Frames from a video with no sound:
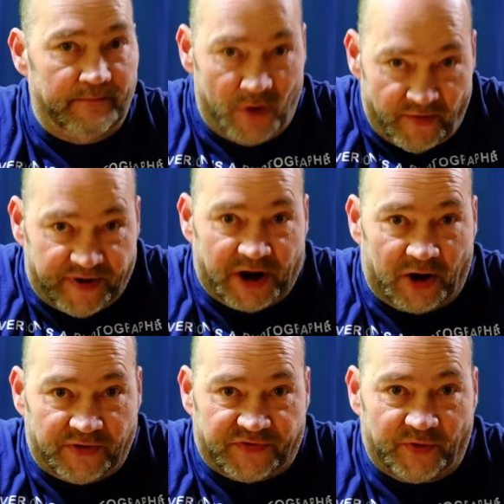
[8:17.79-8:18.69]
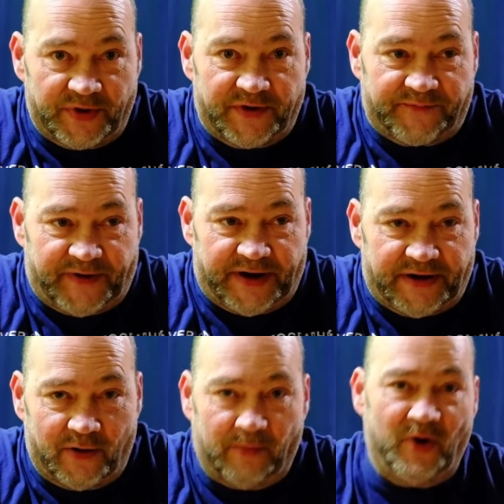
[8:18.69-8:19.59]
moving closer with your feet
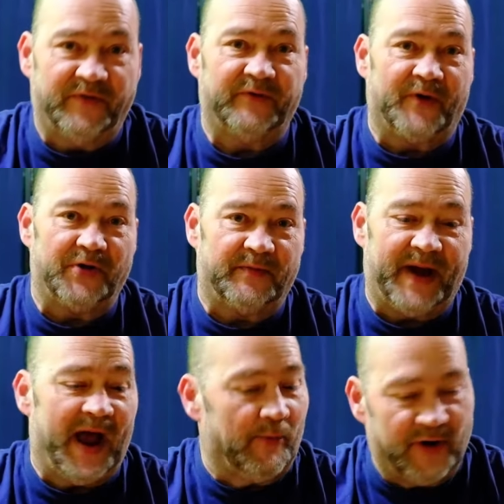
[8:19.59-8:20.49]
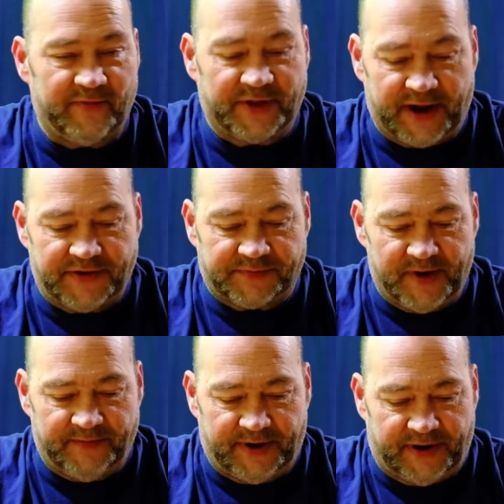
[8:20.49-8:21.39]
or moving farther back, whatever the case
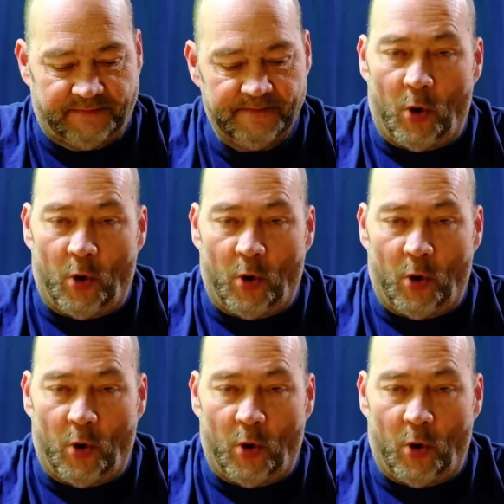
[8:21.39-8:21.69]
may be.